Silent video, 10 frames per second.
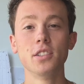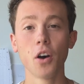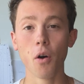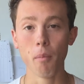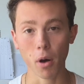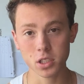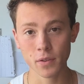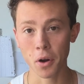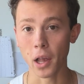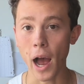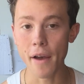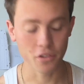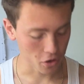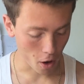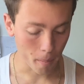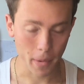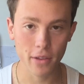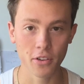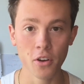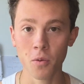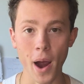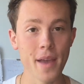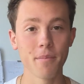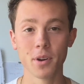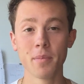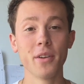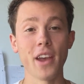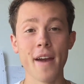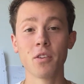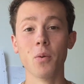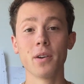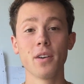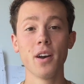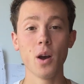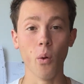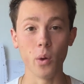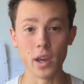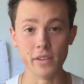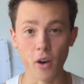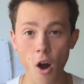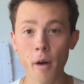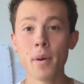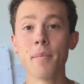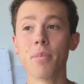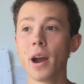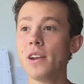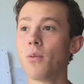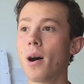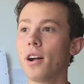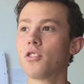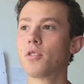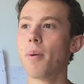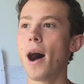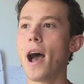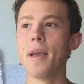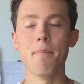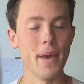So most of our lives, me too, right? Pretty much everyone, we've all been brainwashed by